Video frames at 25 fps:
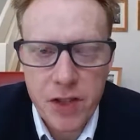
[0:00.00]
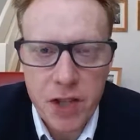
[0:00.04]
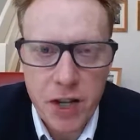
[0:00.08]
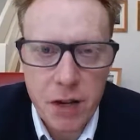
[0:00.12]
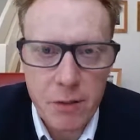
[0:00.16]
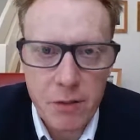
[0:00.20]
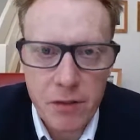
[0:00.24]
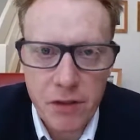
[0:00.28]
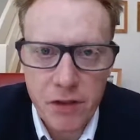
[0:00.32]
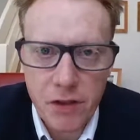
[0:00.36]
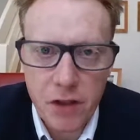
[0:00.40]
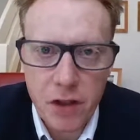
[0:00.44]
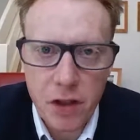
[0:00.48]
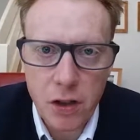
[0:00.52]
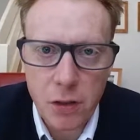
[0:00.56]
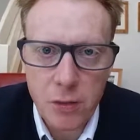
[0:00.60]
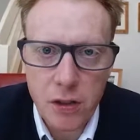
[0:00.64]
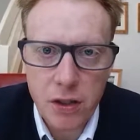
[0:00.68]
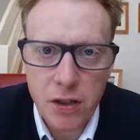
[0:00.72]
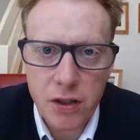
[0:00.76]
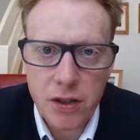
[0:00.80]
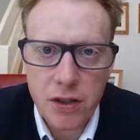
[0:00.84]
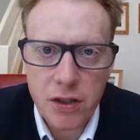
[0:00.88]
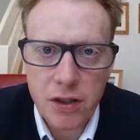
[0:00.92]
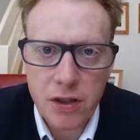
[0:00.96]
Chamber of
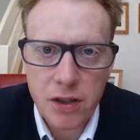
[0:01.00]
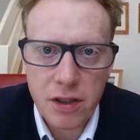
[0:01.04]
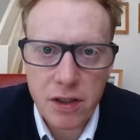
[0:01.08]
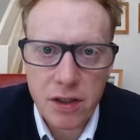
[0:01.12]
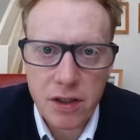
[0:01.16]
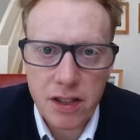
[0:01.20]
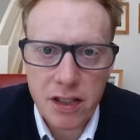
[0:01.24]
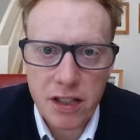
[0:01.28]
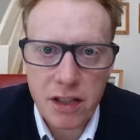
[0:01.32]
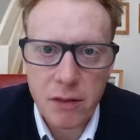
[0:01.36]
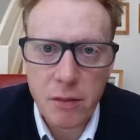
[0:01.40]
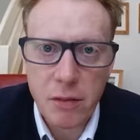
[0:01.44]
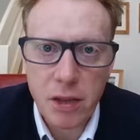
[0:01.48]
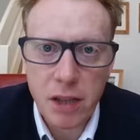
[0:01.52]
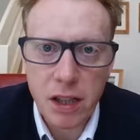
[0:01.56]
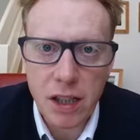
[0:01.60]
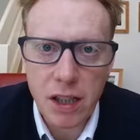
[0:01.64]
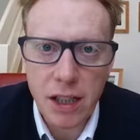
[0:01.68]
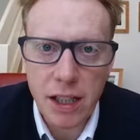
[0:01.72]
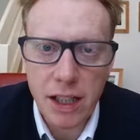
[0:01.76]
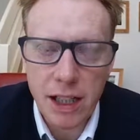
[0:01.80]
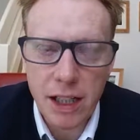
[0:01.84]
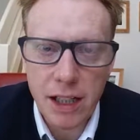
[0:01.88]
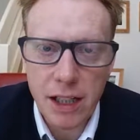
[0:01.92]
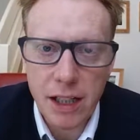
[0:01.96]
Commerce,
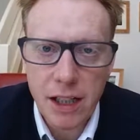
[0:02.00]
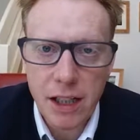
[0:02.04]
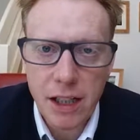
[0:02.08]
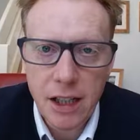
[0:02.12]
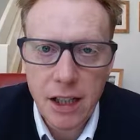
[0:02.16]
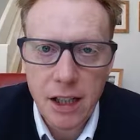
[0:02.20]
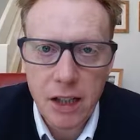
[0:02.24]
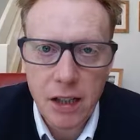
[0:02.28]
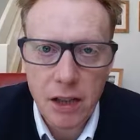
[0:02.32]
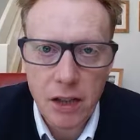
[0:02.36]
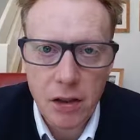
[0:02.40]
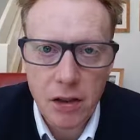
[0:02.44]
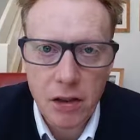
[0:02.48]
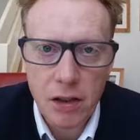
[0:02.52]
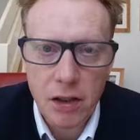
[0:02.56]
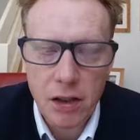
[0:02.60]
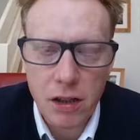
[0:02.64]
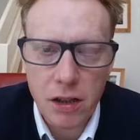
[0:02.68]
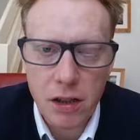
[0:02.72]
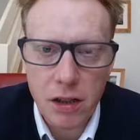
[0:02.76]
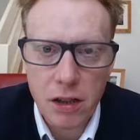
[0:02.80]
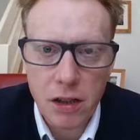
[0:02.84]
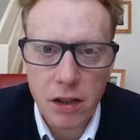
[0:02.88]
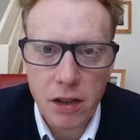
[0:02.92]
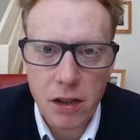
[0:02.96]
similarly, you
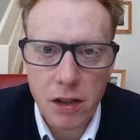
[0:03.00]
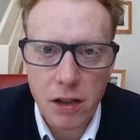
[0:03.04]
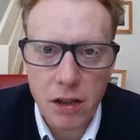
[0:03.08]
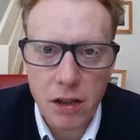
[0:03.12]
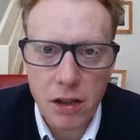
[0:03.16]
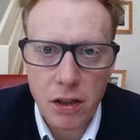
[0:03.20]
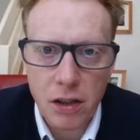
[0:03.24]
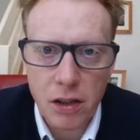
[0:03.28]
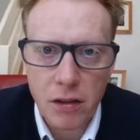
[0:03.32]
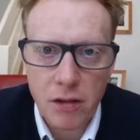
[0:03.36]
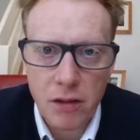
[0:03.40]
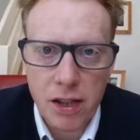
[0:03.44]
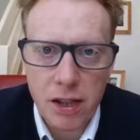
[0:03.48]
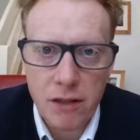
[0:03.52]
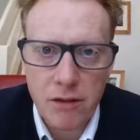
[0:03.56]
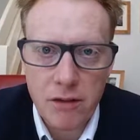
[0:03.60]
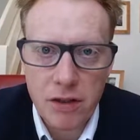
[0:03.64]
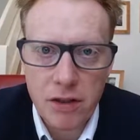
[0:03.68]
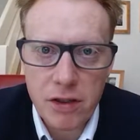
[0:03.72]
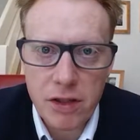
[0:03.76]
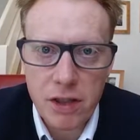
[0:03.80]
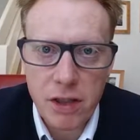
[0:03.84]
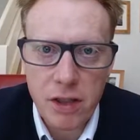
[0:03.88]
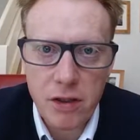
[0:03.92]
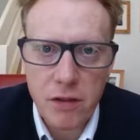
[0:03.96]
can go down
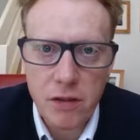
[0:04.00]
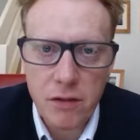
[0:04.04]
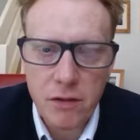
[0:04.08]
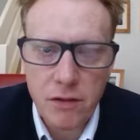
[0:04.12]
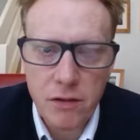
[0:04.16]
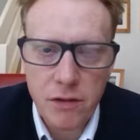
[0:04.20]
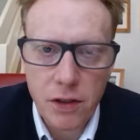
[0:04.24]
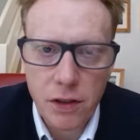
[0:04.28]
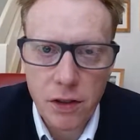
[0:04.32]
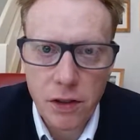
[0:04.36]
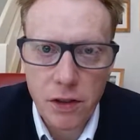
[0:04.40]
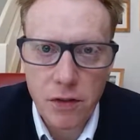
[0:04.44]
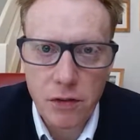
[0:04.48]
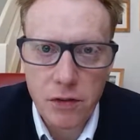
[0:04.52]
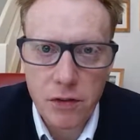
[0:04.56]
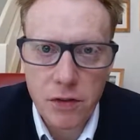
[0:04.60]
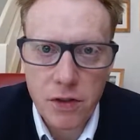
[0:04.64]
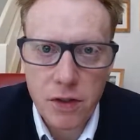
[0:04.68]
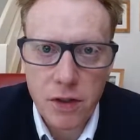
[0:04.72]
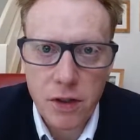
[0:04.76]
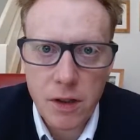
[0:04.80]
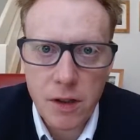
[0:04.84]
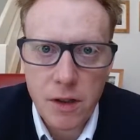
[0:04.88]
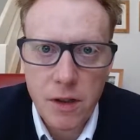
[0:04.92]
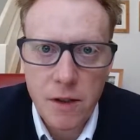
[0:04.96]
and see who
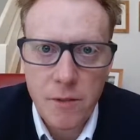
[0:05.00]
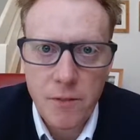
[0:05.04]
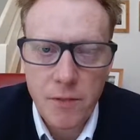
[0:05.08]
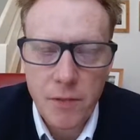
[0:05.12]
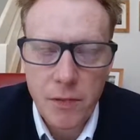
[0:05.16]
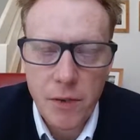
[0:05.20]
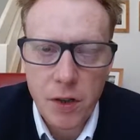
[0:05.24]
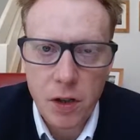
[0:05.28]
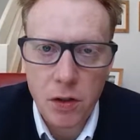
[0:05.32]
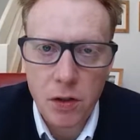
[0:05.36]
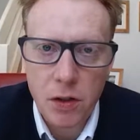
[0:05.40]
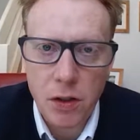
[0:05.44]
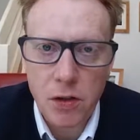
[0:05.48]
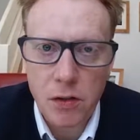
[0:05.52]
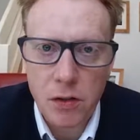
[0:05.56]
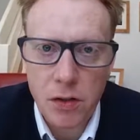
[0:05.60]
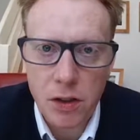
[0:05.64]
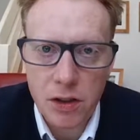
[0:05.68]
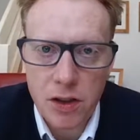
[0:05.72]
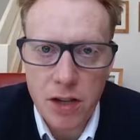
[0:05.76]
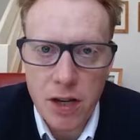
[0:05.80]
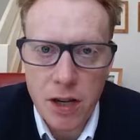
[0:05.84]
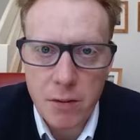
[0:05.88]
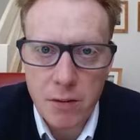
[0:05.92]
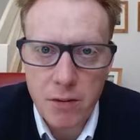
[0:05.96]
follows your
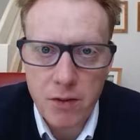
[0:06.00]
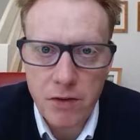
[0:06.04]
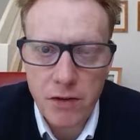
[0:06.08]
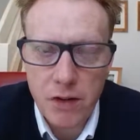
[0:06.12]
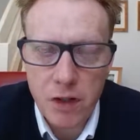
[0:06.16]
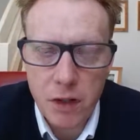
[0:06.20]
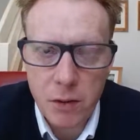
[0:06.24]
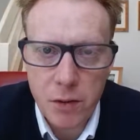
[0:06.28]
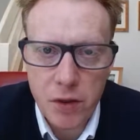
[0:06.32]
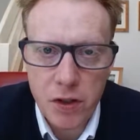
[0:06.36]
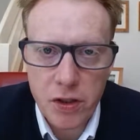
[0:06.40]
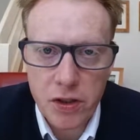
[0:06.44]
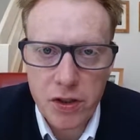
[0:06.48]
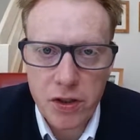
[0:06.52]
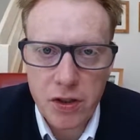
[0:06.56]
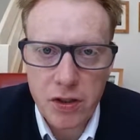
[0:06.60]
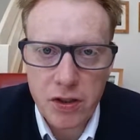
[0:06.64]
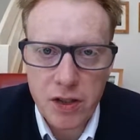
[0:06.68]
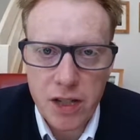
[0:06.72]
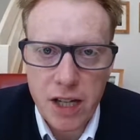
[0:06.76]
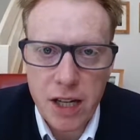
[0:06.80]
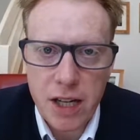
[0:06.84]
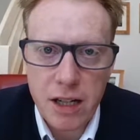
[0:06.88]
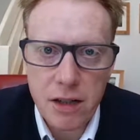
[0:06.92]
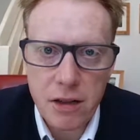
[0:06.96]
local Chamber of Commerce
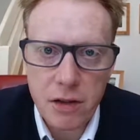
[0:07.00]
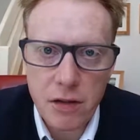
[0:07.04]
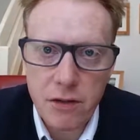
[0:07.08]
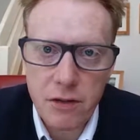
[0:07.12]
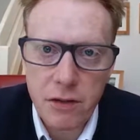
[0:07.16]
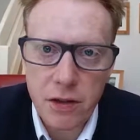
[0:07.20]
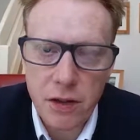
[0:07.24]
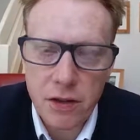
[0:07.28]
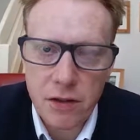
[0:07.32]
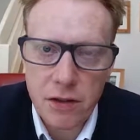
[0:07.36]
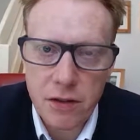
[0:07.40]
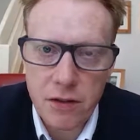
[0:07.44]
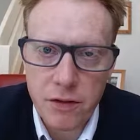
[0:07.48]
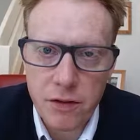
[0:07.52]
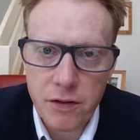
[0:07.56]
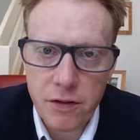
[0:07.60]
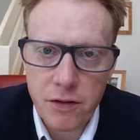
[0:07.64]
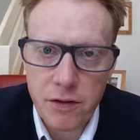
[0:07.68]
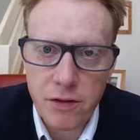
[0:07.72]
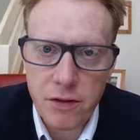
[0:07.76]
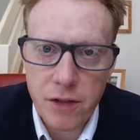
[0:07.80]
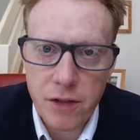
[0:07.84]
and send off lots of